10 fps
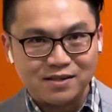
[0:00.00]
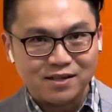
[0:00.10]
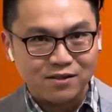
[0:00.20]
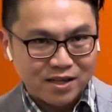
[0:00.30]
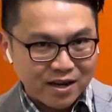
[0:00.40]

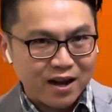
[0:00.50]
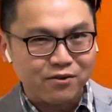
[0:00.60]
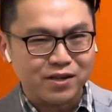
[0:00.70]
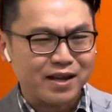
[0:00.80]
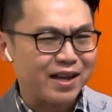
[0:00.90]
Can you hear
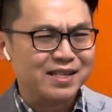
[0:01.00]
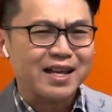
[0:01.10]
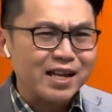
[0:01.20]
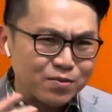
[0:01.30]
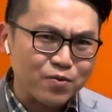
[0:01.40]
how
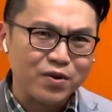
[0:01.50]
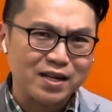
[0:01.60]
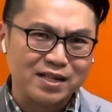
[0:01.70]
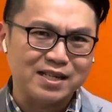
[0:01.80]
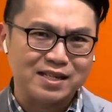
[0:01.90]

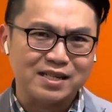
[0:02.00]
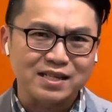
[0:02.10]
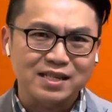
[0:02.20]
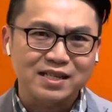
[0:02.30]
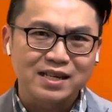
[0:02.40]
exasperated he
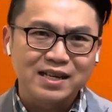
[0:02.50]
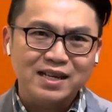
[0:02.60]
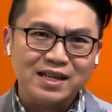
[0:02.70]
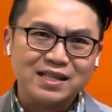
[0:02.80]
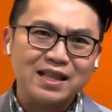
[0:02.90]
is?
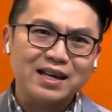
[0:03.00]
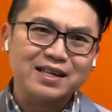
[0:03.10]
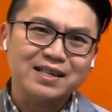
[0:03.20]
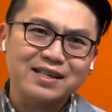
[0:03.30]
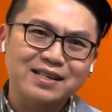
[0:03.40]
It's
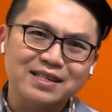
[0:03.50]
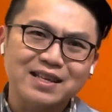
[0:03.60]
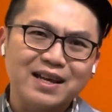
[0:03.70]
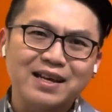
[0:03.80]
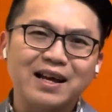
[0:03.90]
like he is
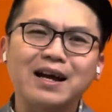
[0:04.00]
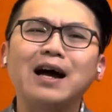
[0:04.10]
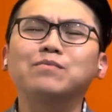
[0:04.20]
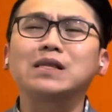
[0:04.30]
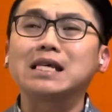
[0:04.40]
saying, I
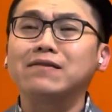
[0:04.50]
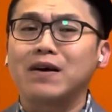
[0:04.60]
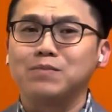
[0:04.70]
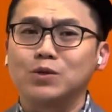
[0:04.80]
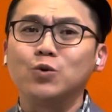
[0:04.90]
can't believe
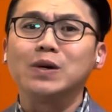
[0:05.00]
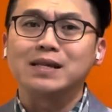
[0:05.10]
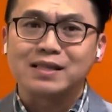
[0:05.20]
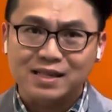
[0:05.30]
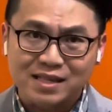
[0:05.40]
I'm
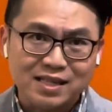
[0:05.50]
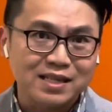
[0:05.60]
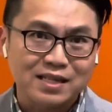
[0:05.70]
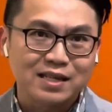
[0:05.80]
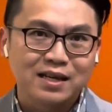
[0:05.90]
doing
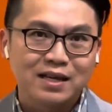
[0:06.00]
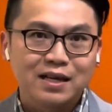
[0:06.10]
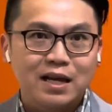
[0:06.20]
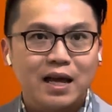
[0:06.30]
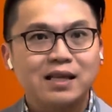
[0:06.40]
this.
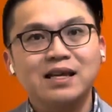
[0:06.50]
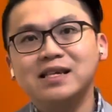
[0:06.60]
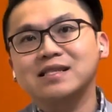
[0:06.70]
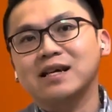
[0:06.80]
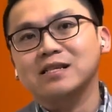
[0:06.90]
And then
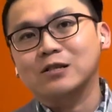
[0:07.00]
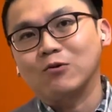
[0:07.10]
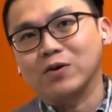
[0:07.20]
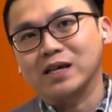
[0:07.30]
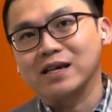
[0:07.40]
he starts
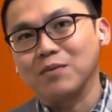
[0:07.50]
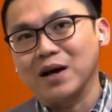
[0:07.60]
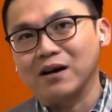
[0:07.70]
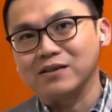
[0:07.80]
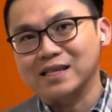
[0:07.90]
talking
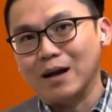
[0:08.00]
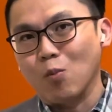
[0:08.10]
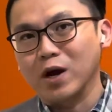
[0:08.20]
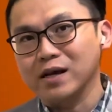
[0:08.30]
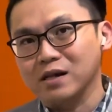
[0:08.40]
about
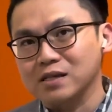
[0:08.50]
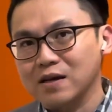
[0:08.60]
someone else.